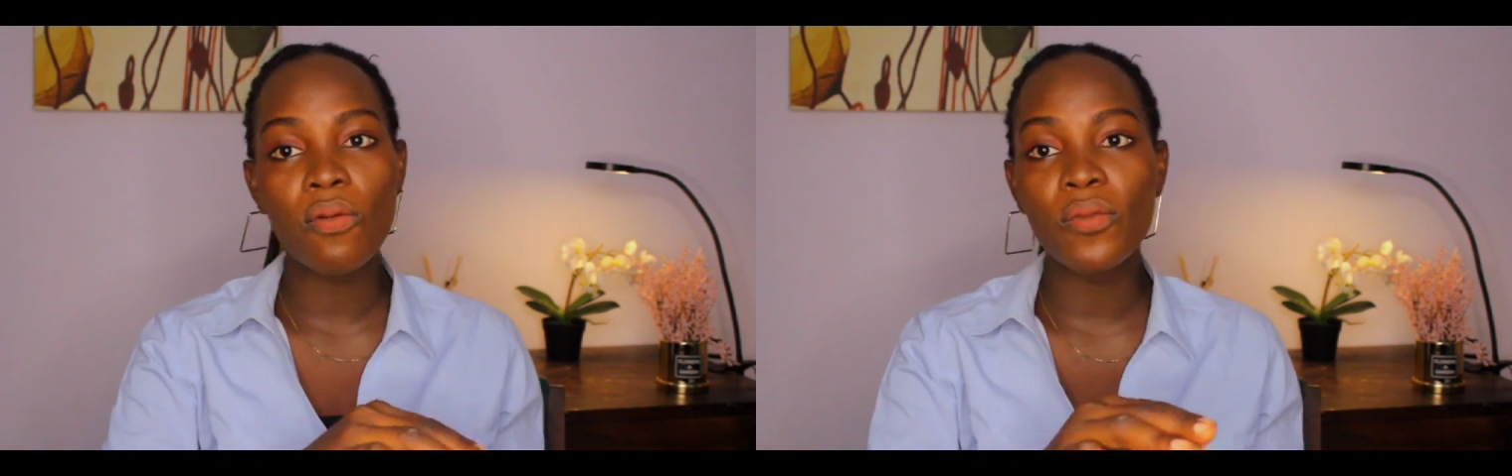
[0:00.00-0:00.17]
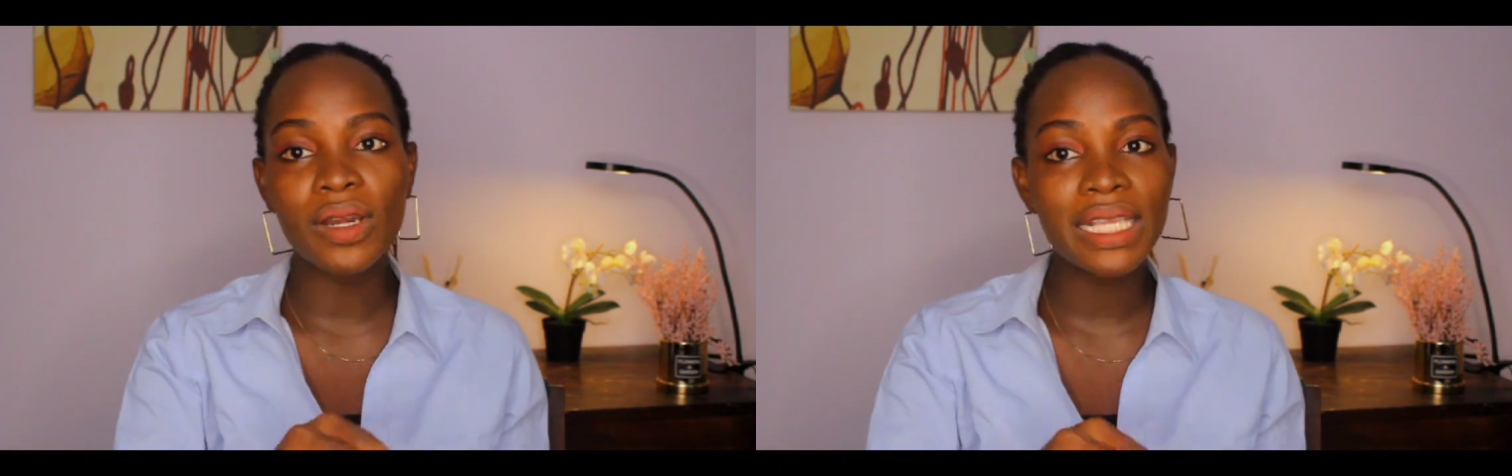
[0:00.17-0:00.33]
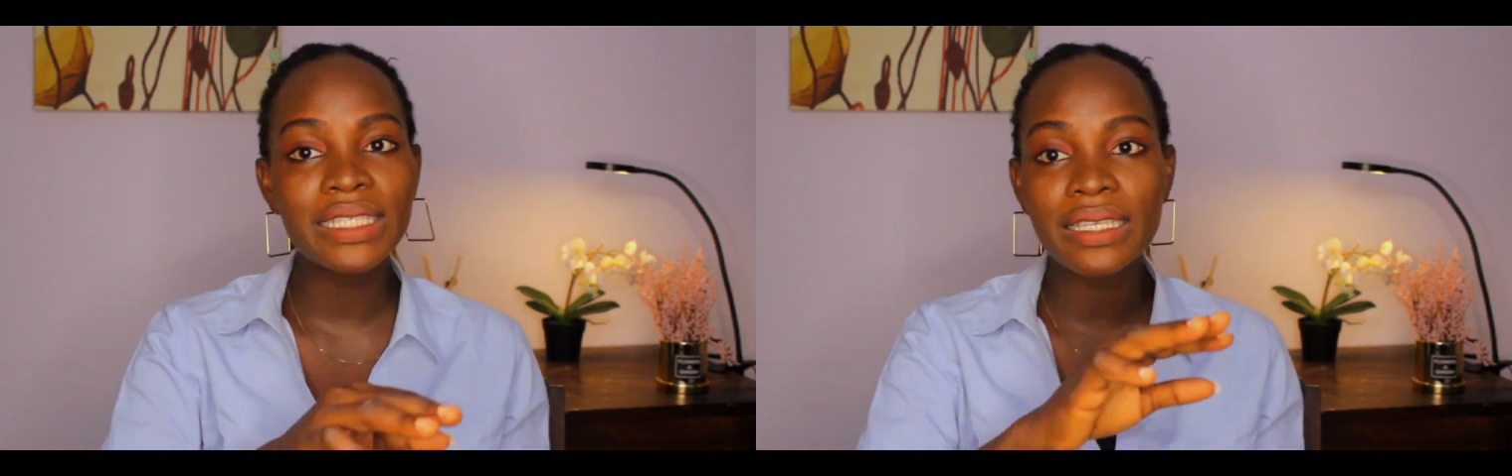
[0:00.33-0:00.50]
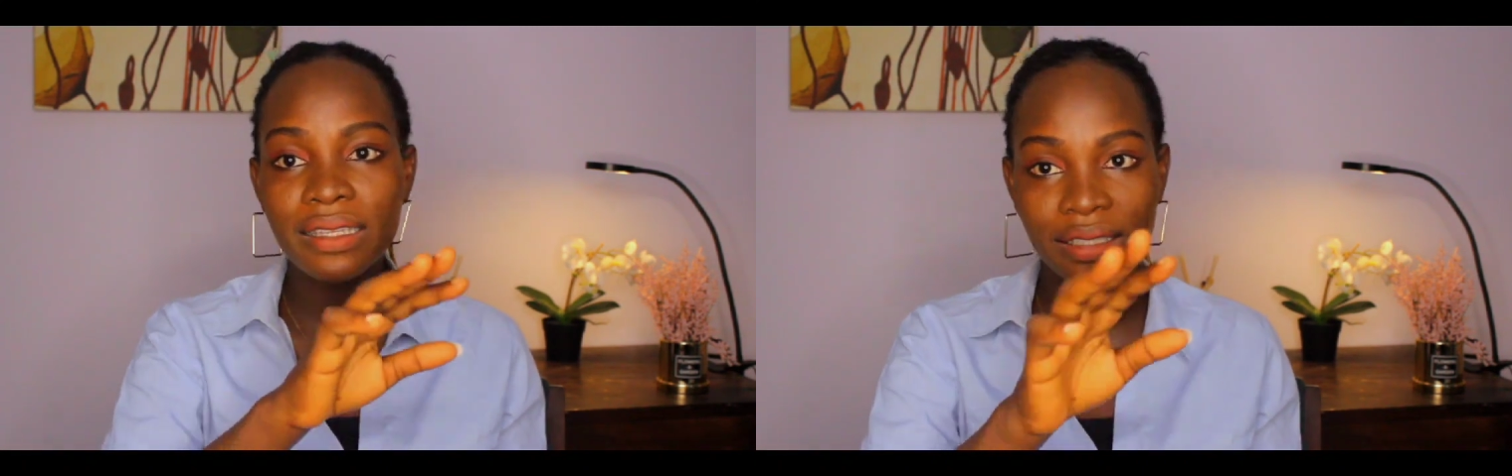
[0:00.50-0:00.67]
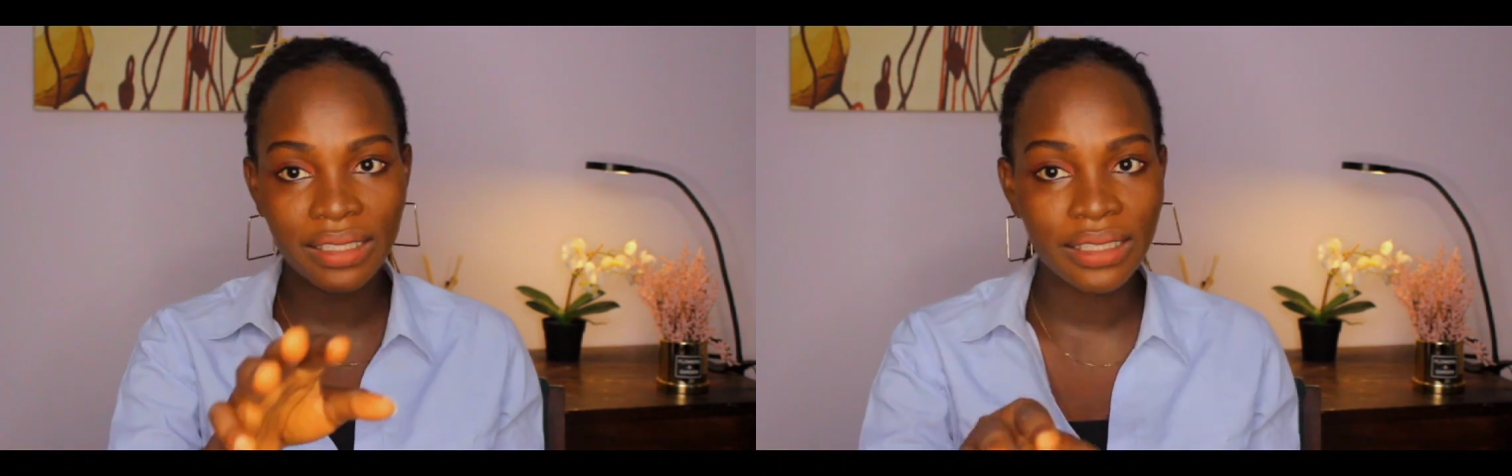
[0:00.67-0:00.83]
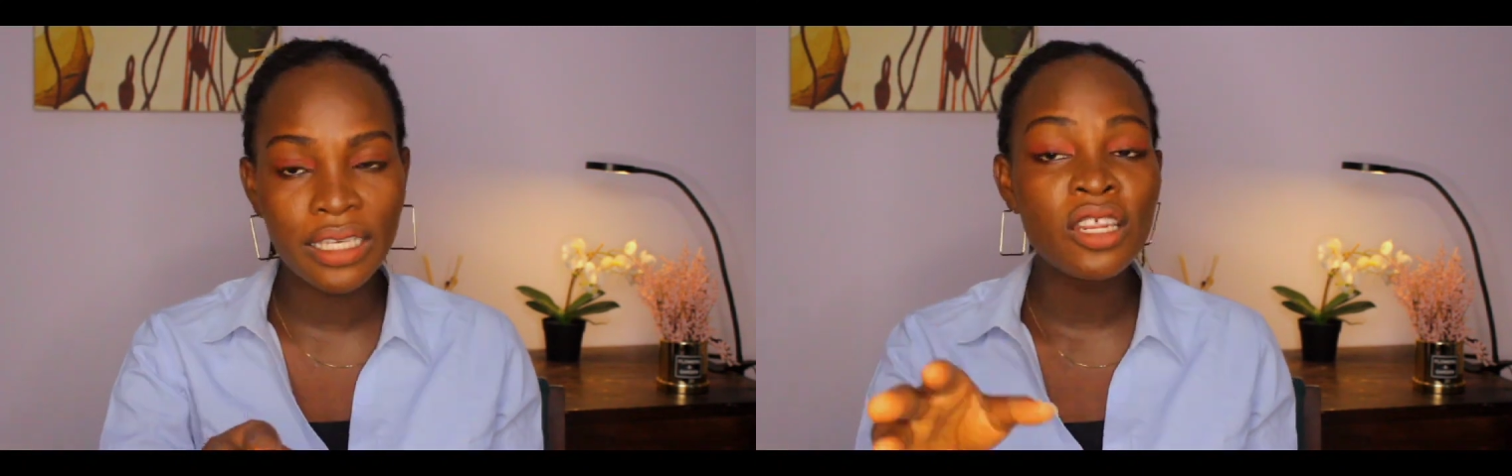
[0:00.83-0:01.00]
accommodating the
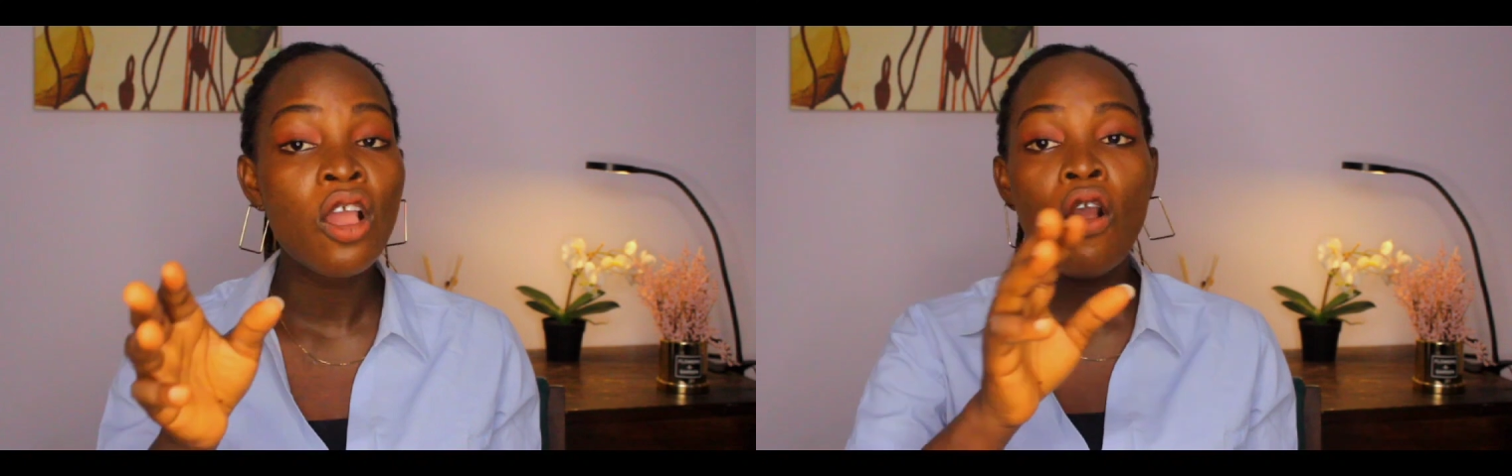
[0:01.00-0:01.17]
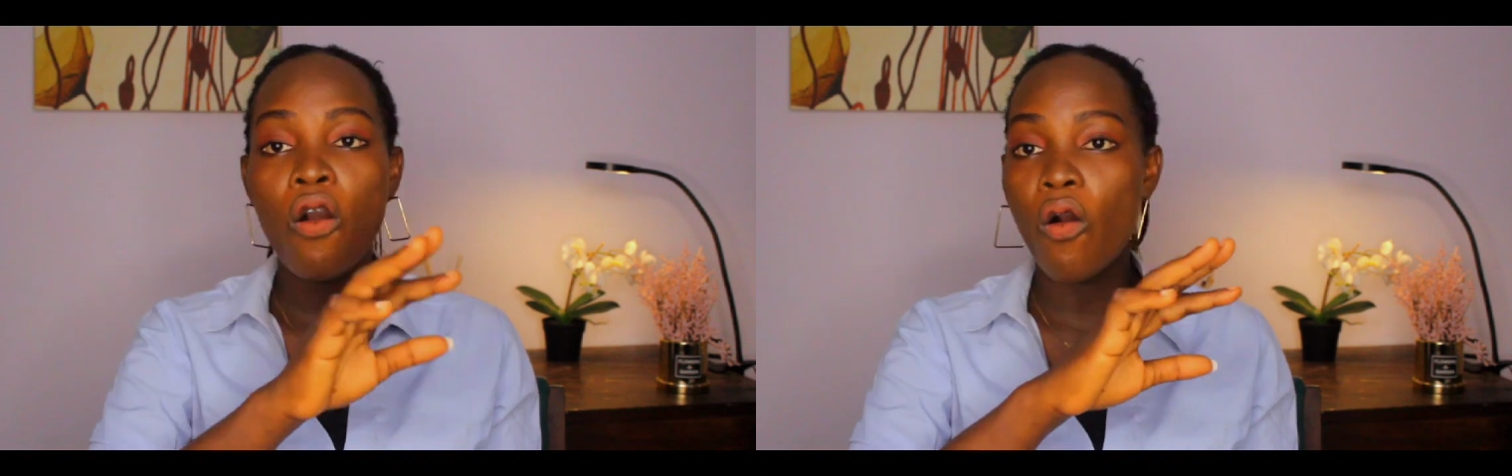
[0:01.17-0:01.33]
seed,